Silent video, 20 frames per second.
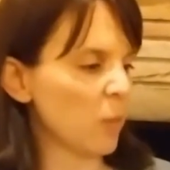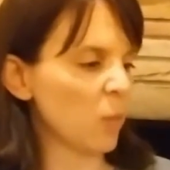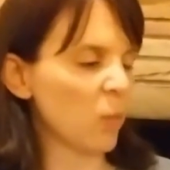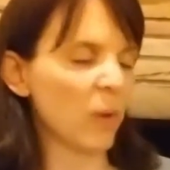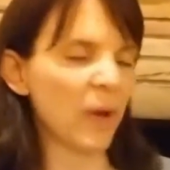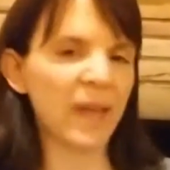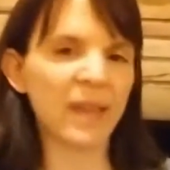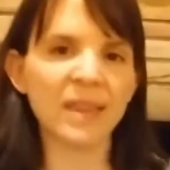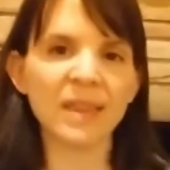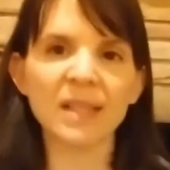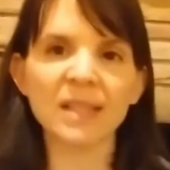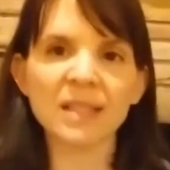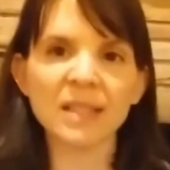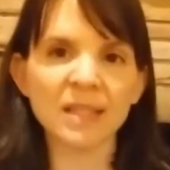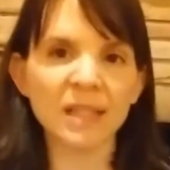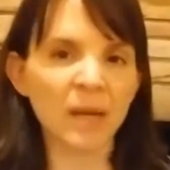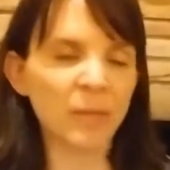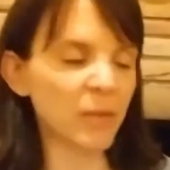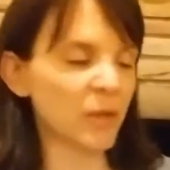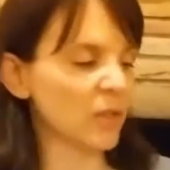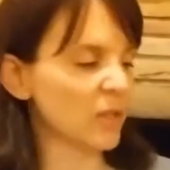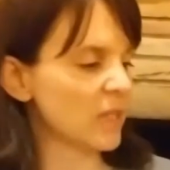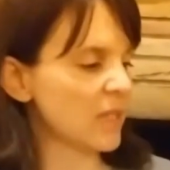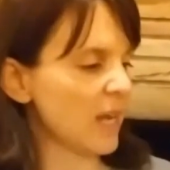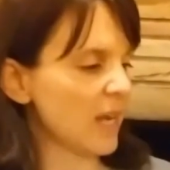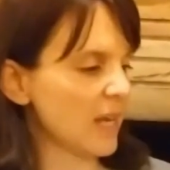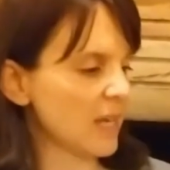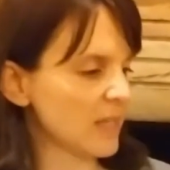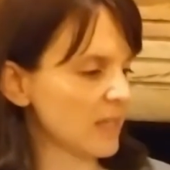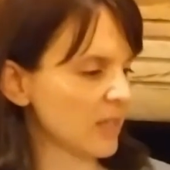But when the
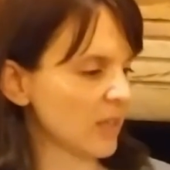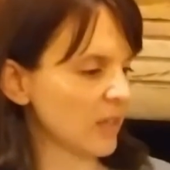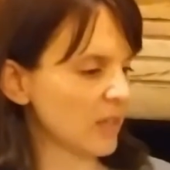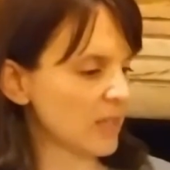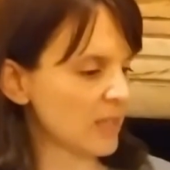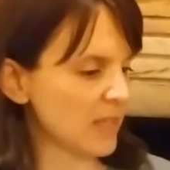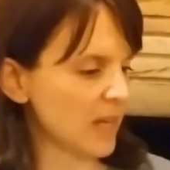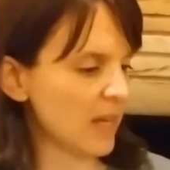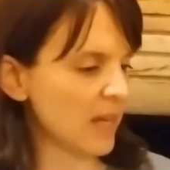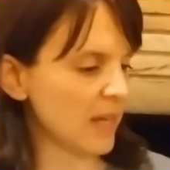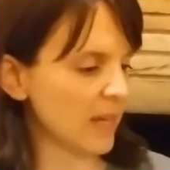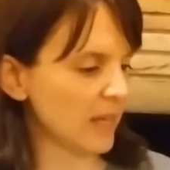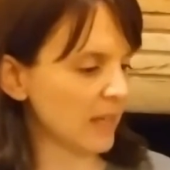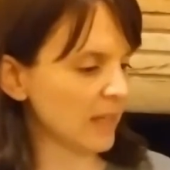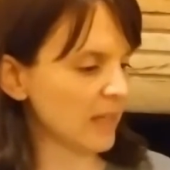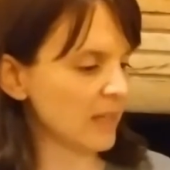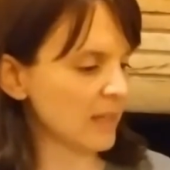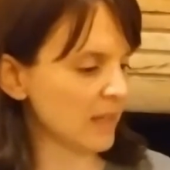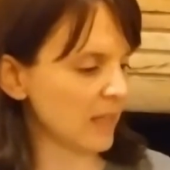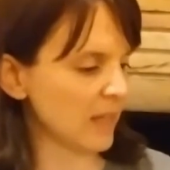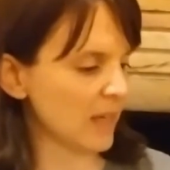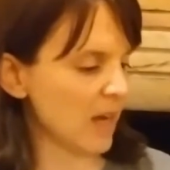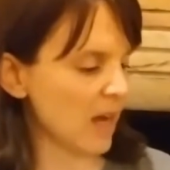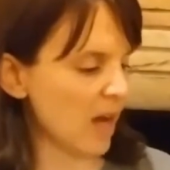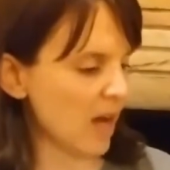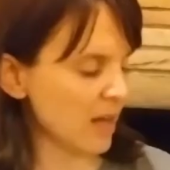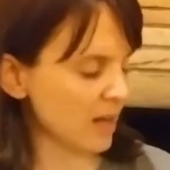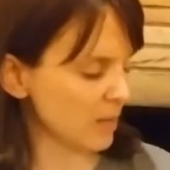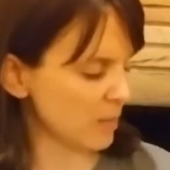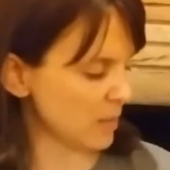summer days are done,
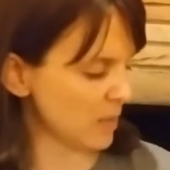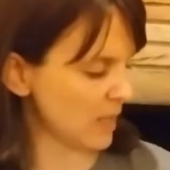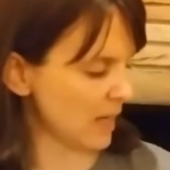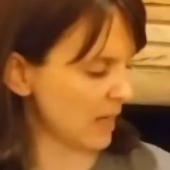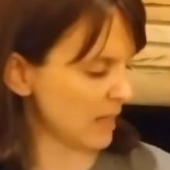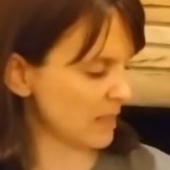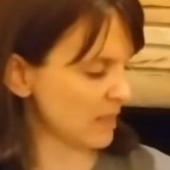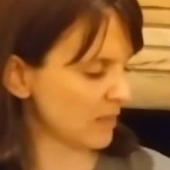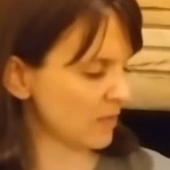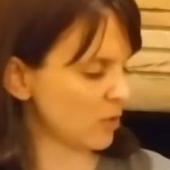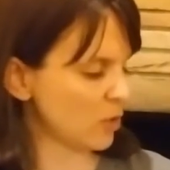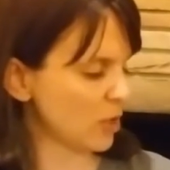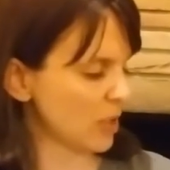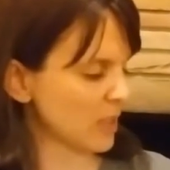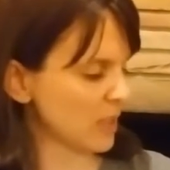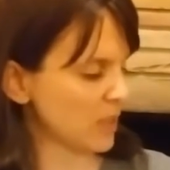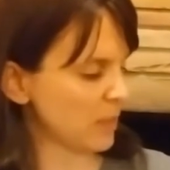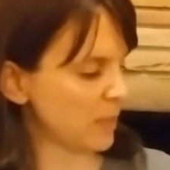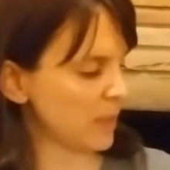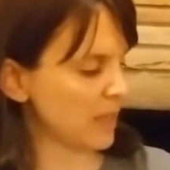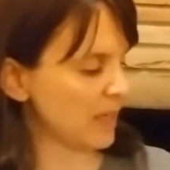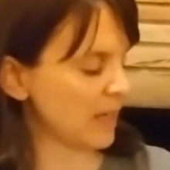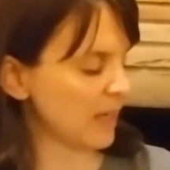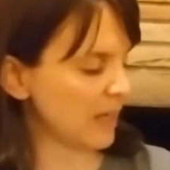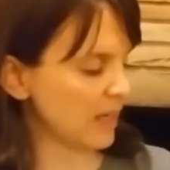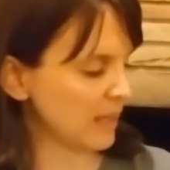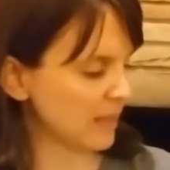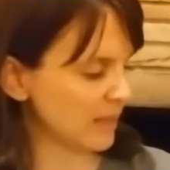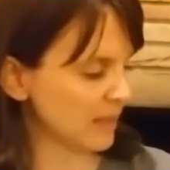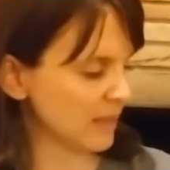the autumn days have just
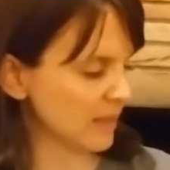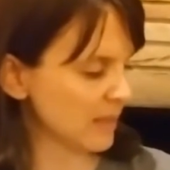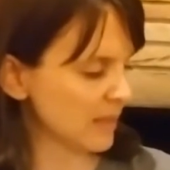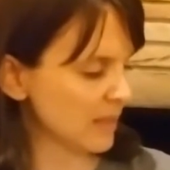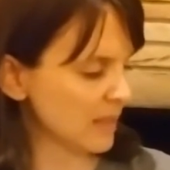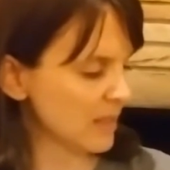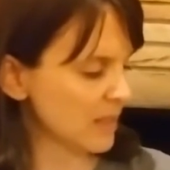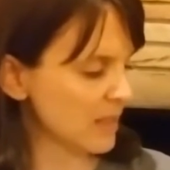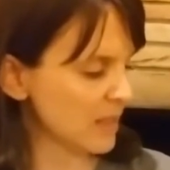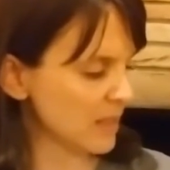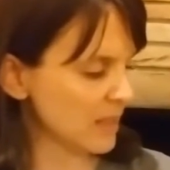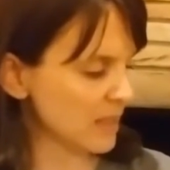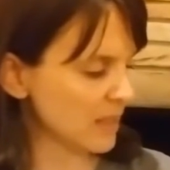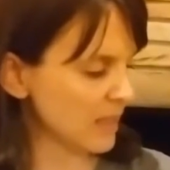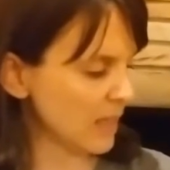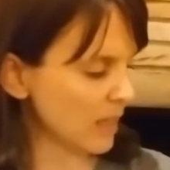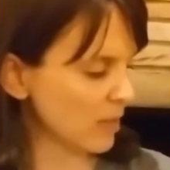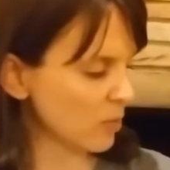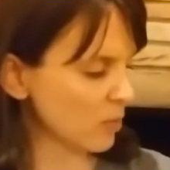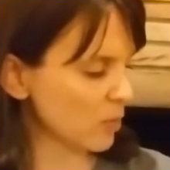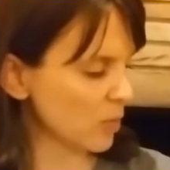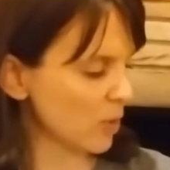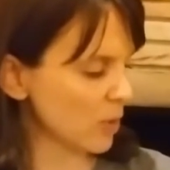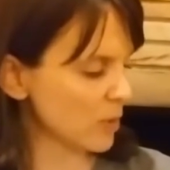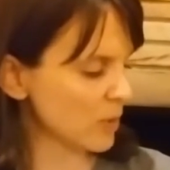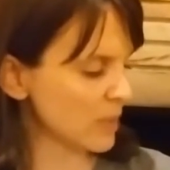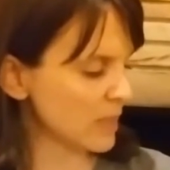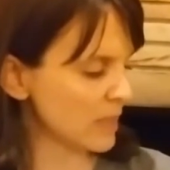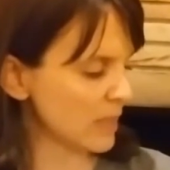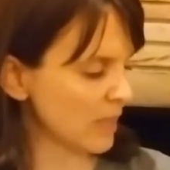begun. The
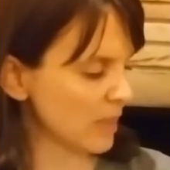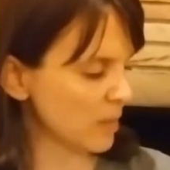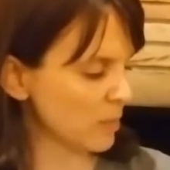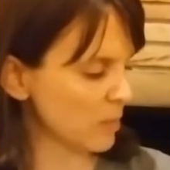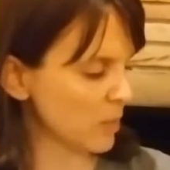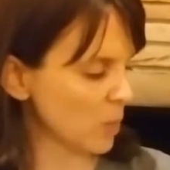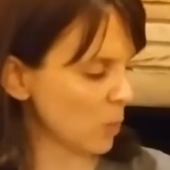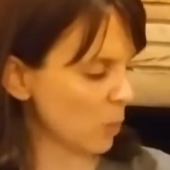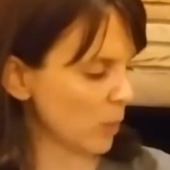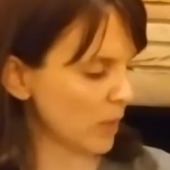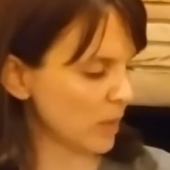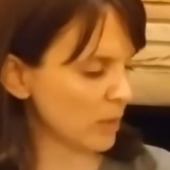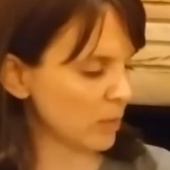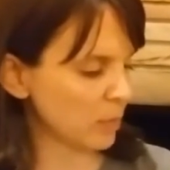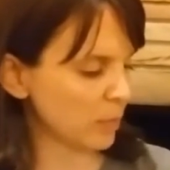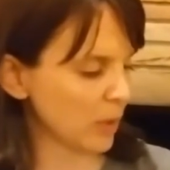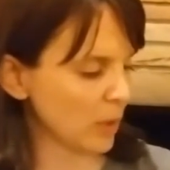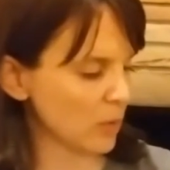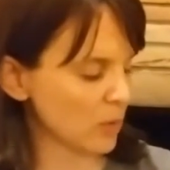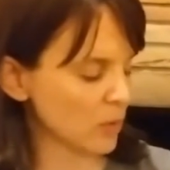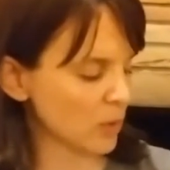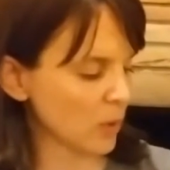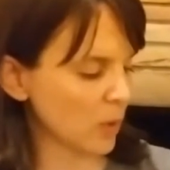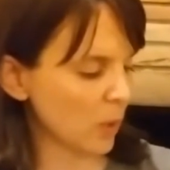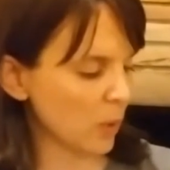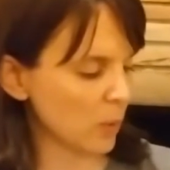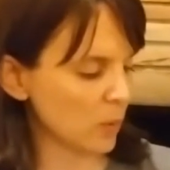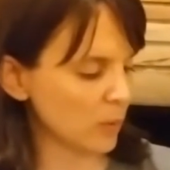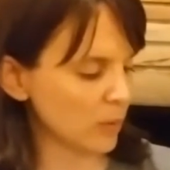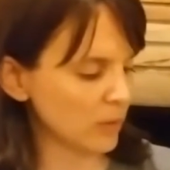sun grows dim, the wind
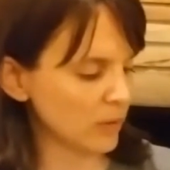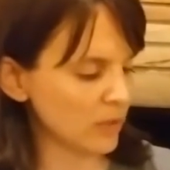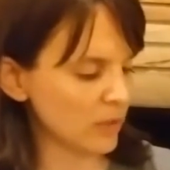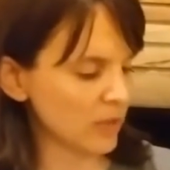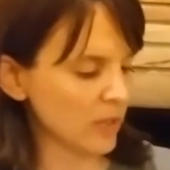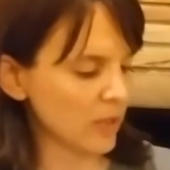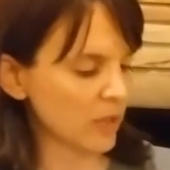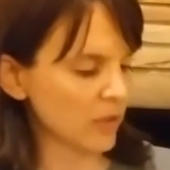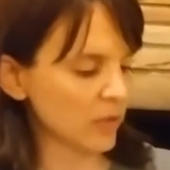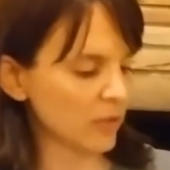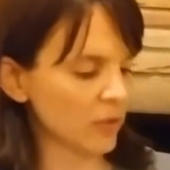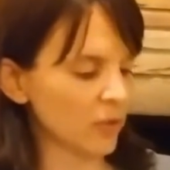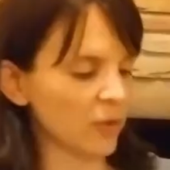blows cold,